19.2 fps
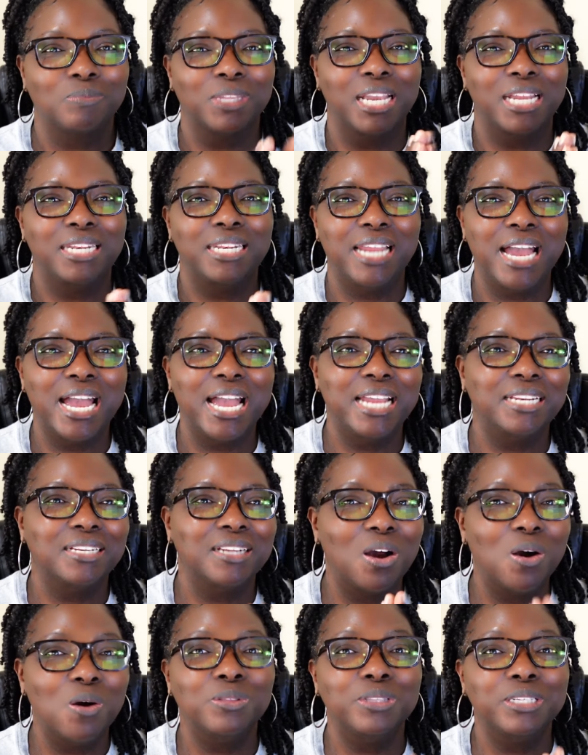And not
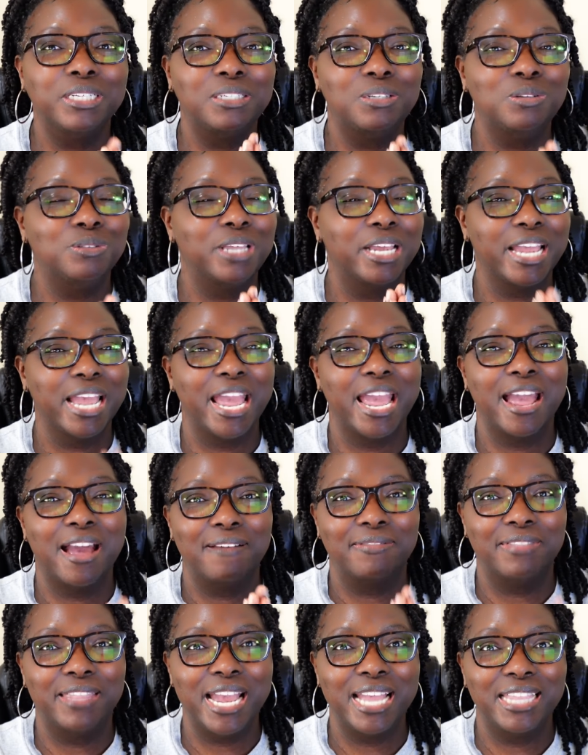only do they
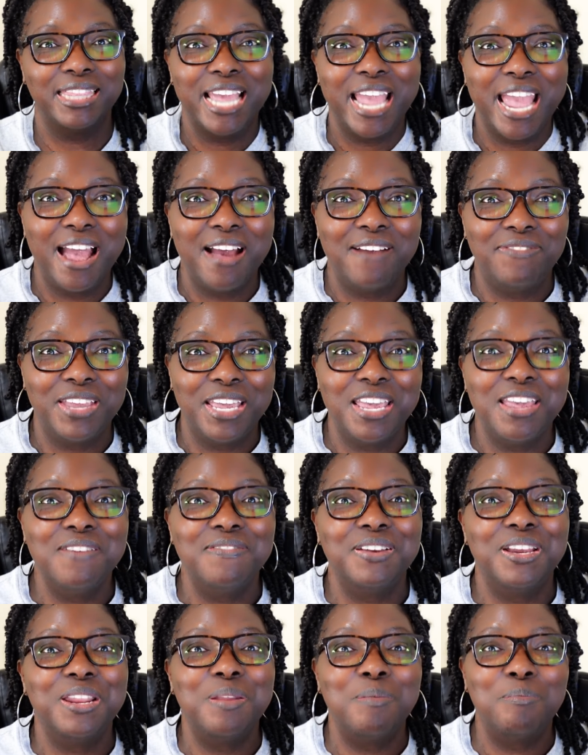have that, they have
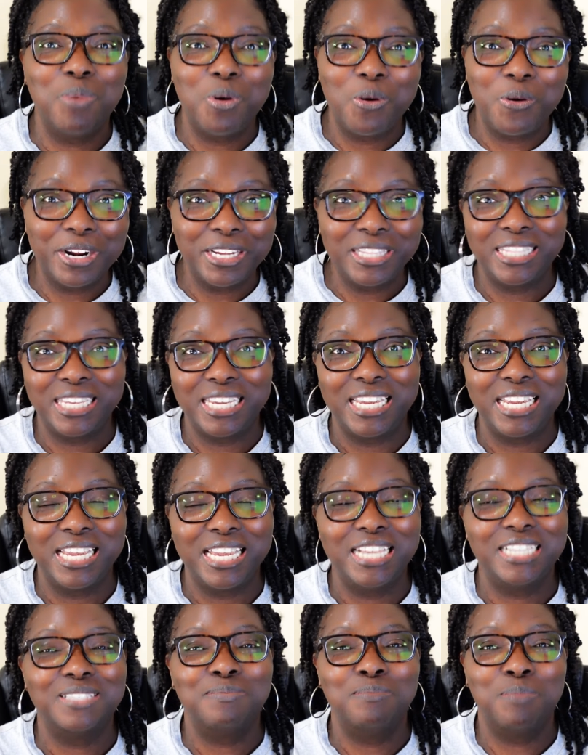even more
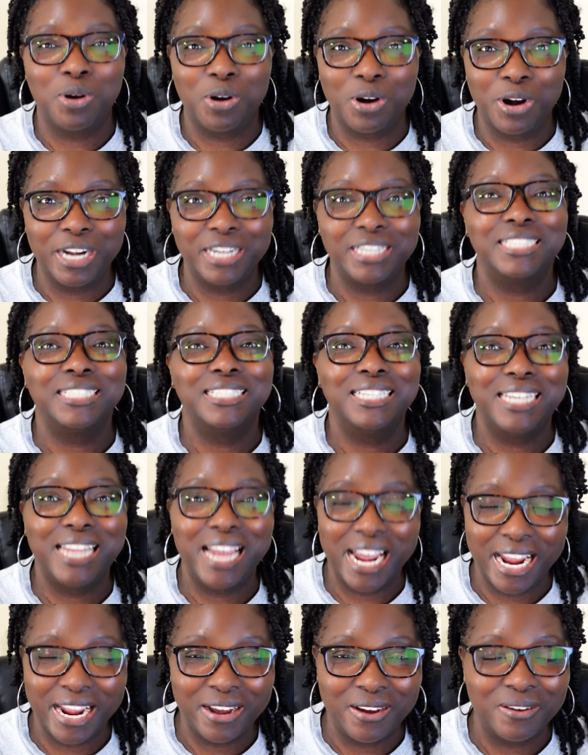things marked
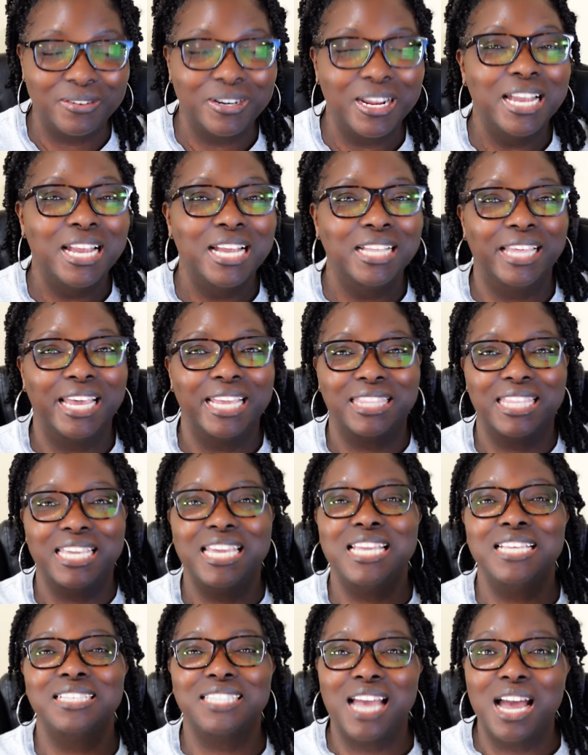down, like
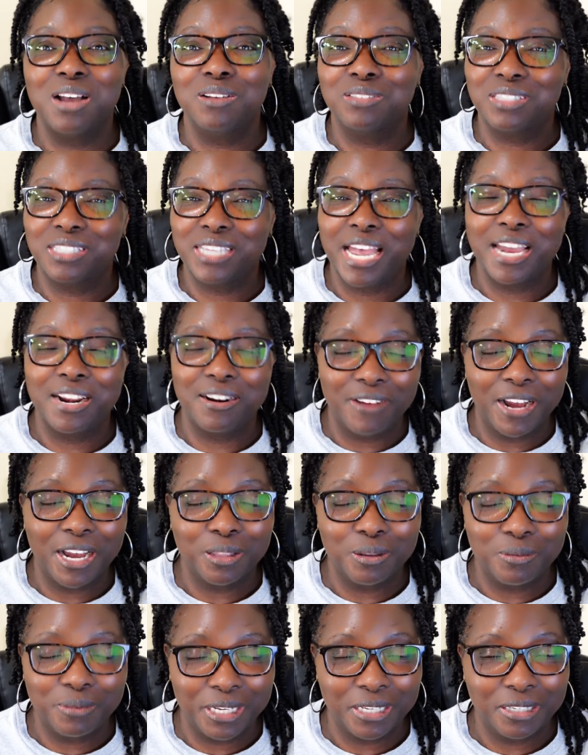things outside of
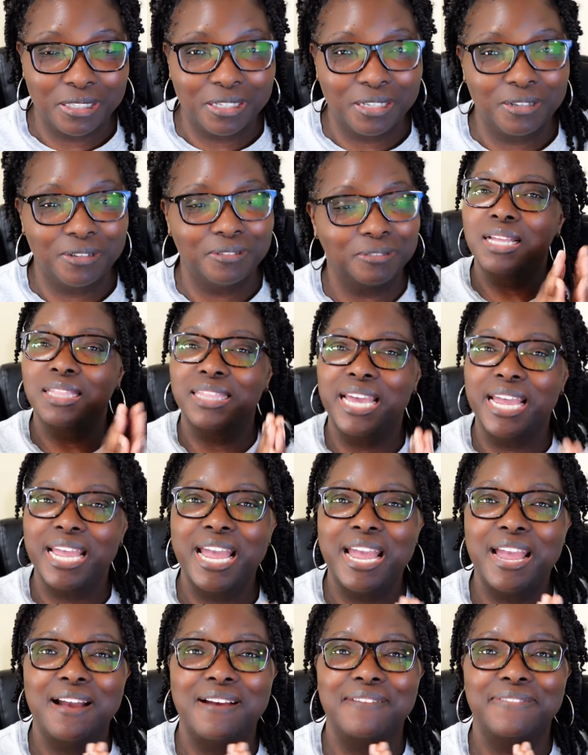Halloween stuff. They
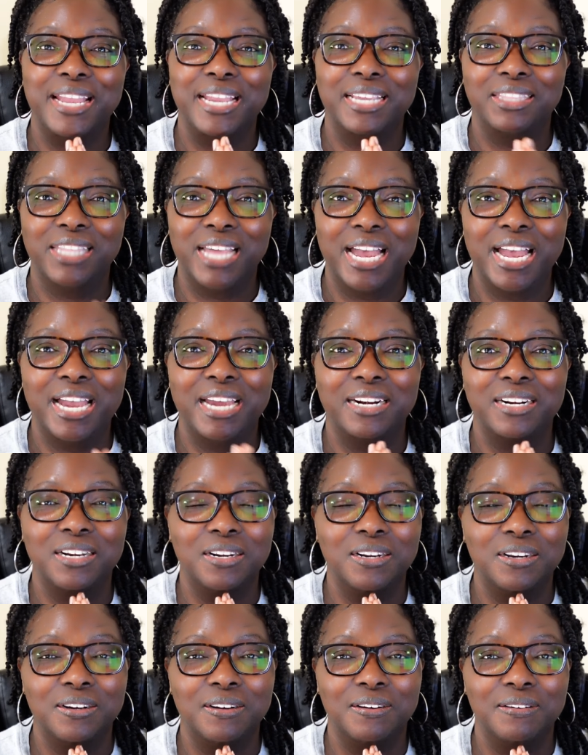have a lot
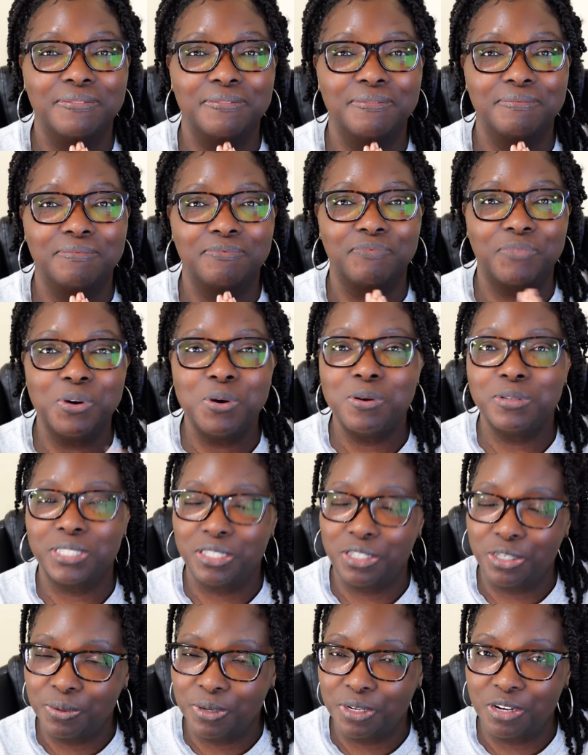of foods
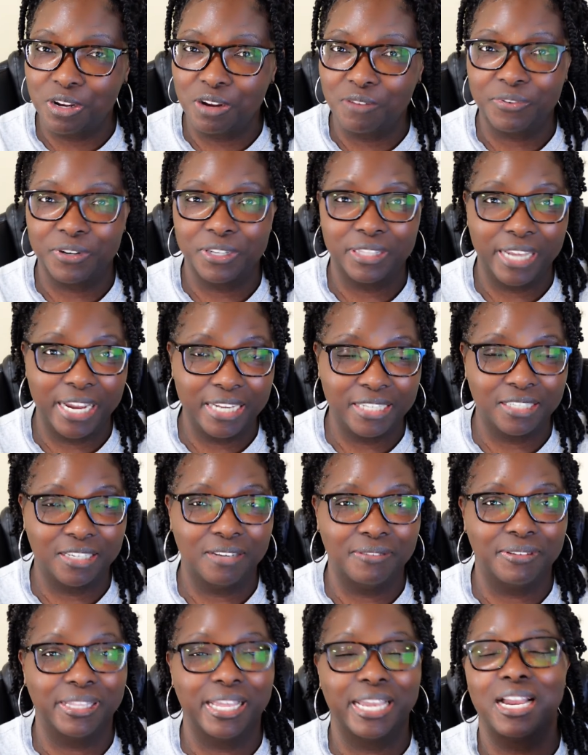that you would cook for
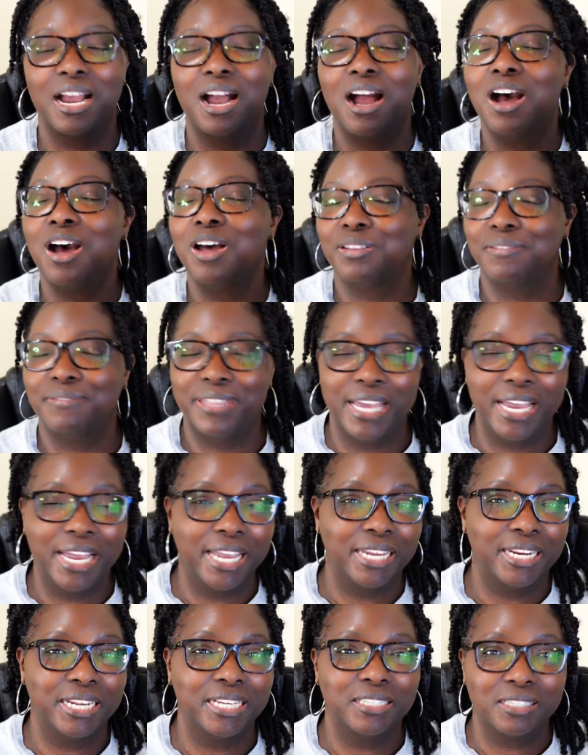Thanksgiving, like all of
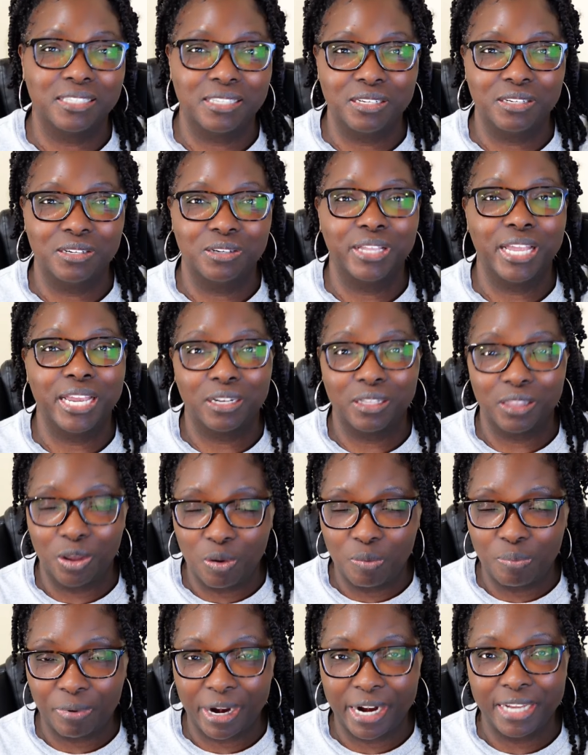that is still at a
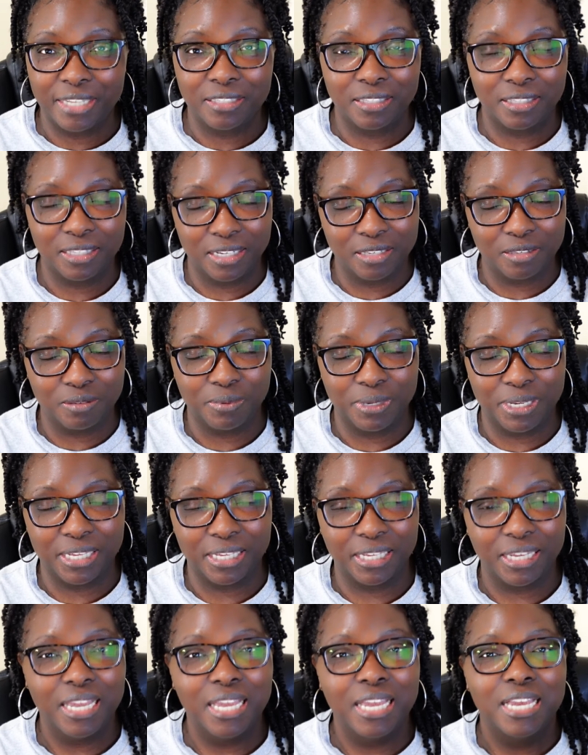low price this
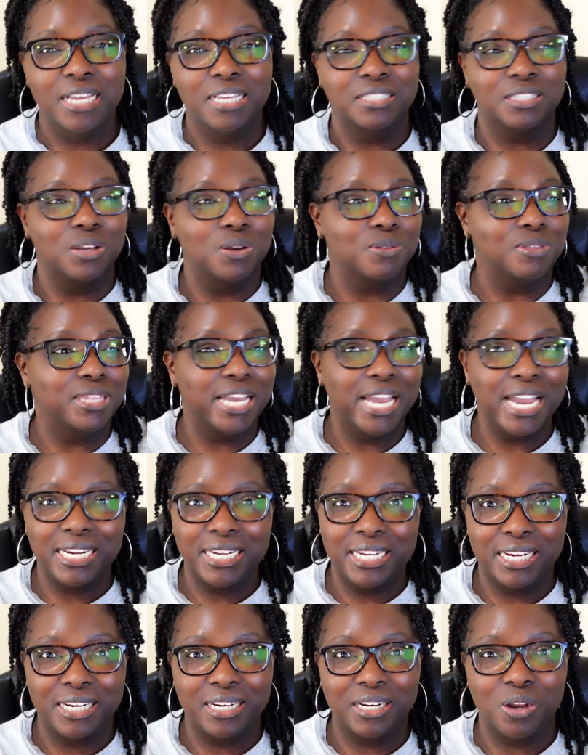week. So
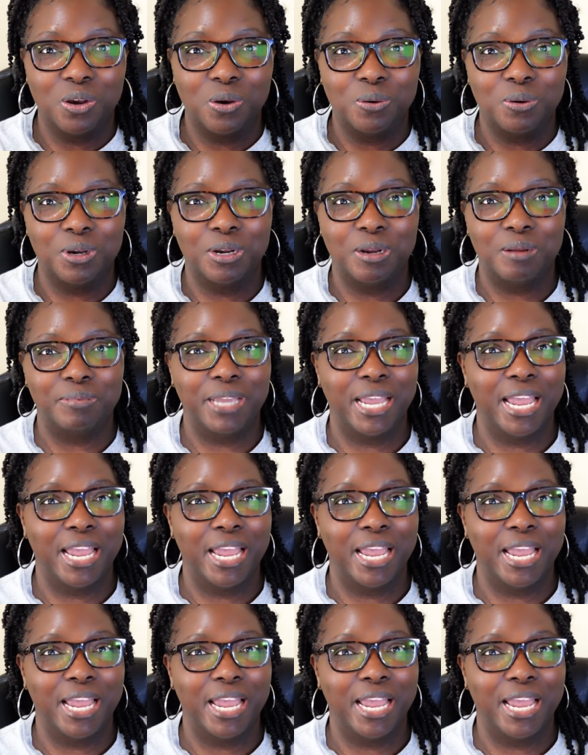that didn't go up.